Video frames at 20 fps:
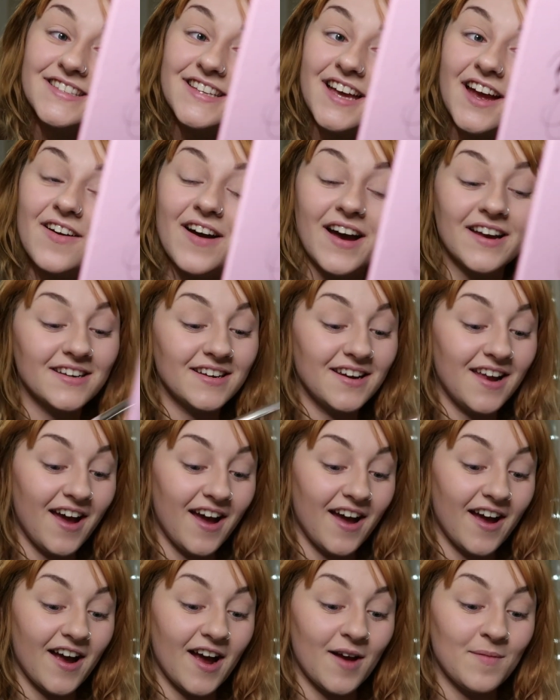I don't
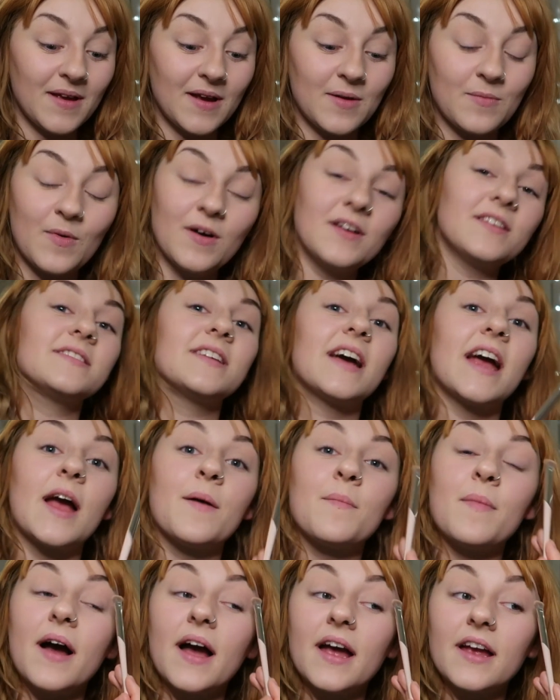know. I mean, one day I
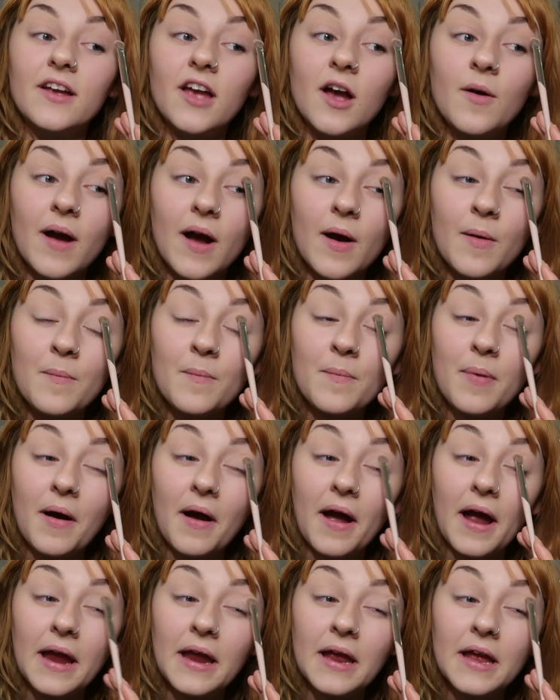might go out and
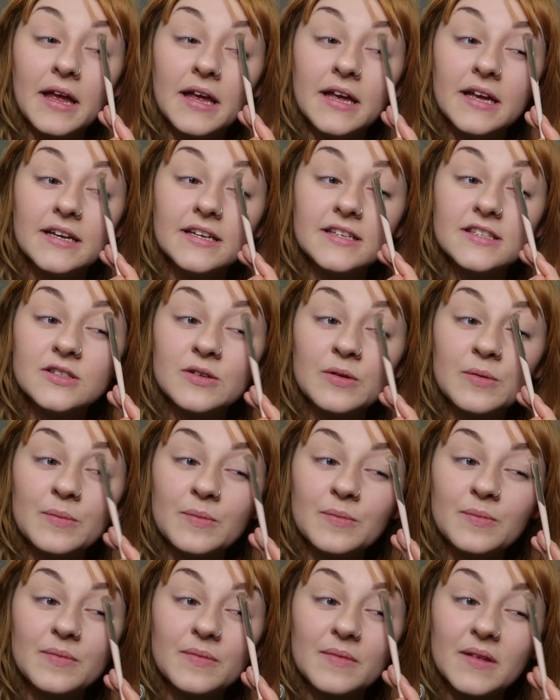buy
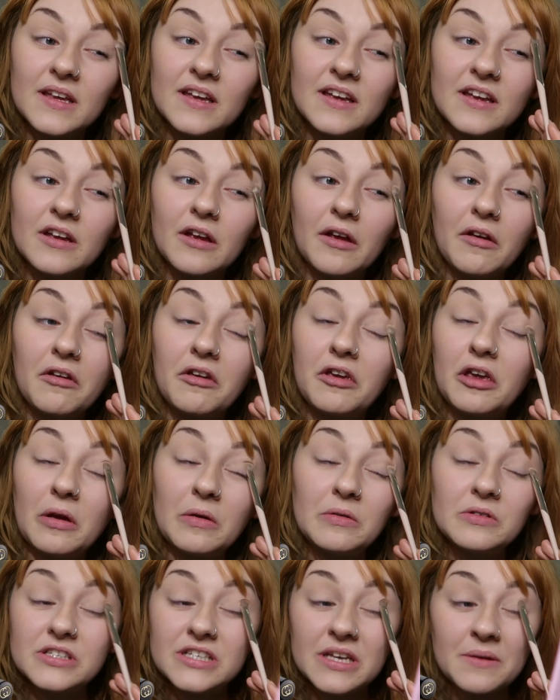some
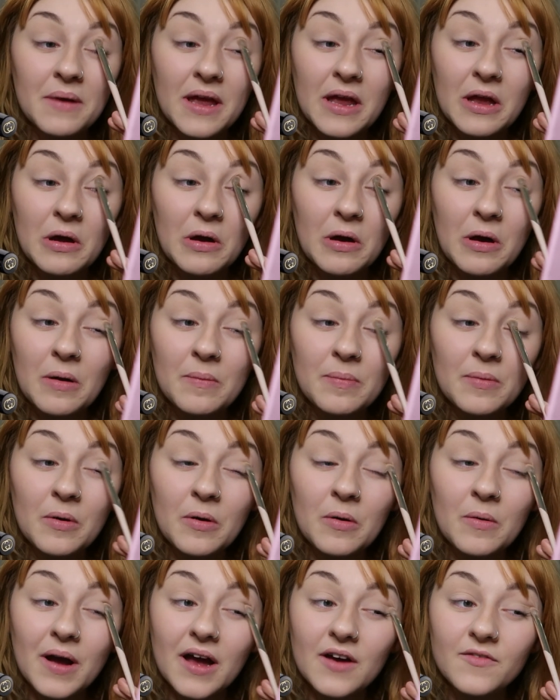Gucci makeup
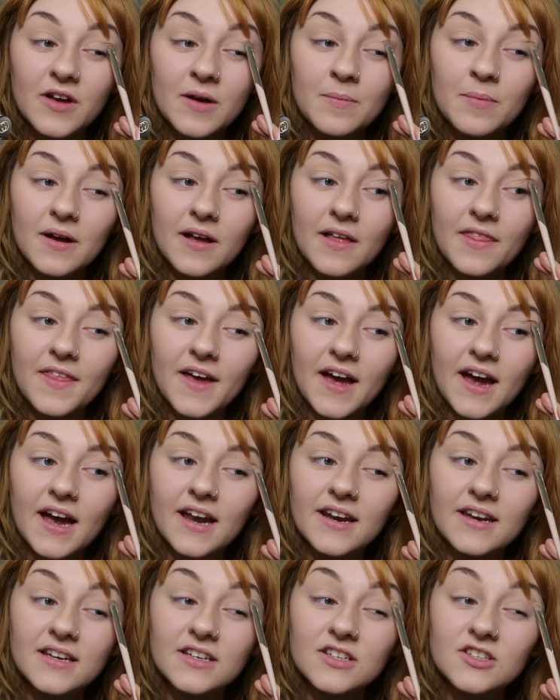or whatever, but
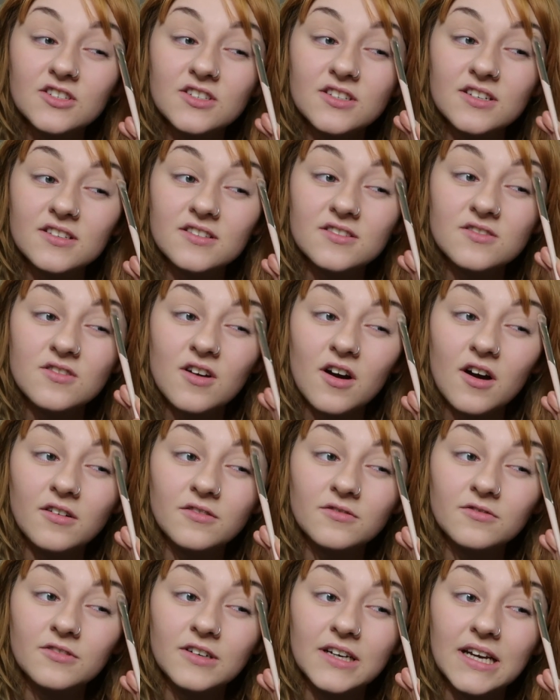that is just not
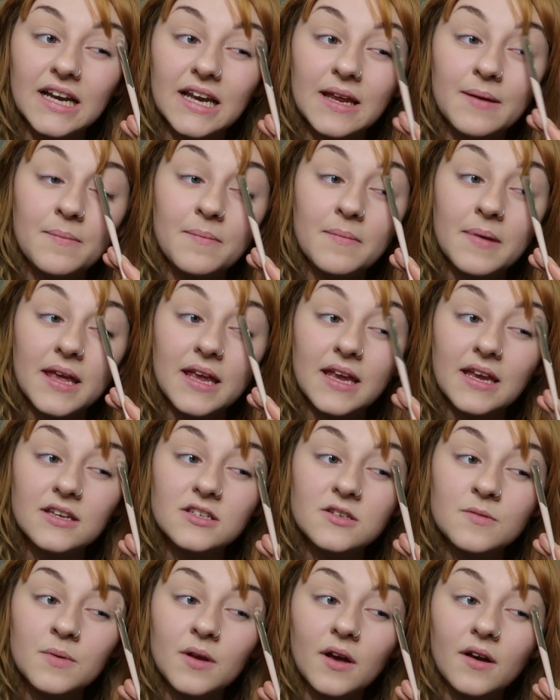really me,
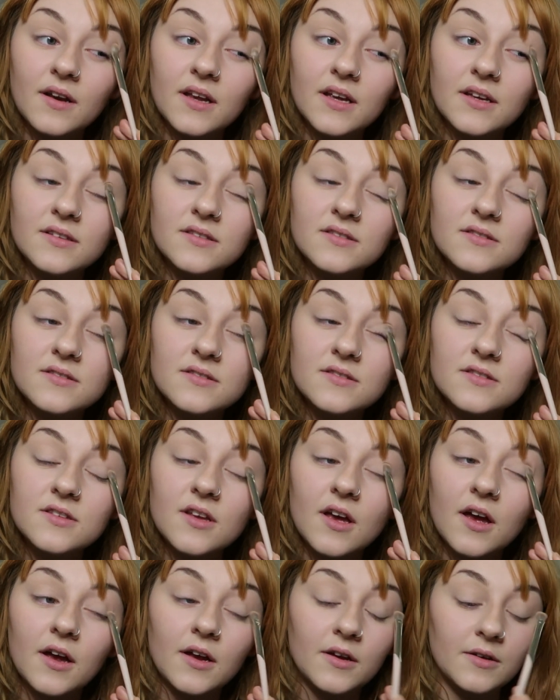to be honest.
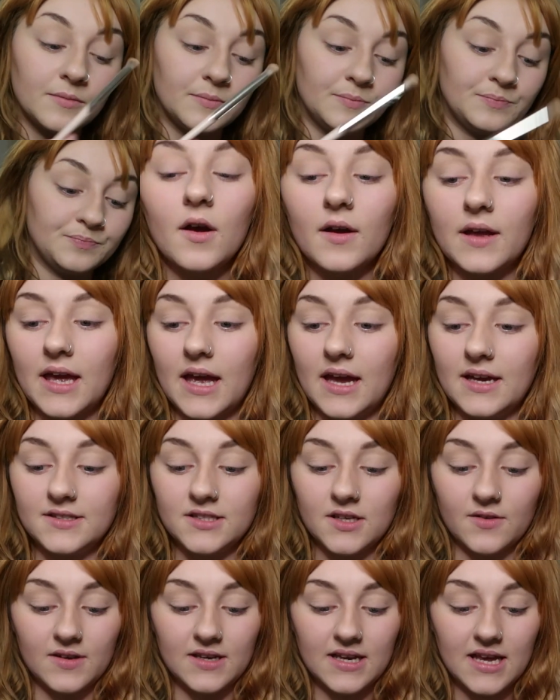So, okay,
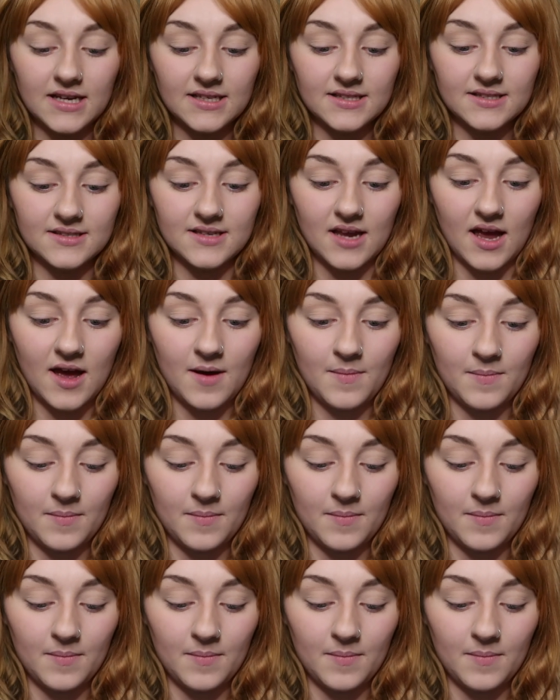so the next step.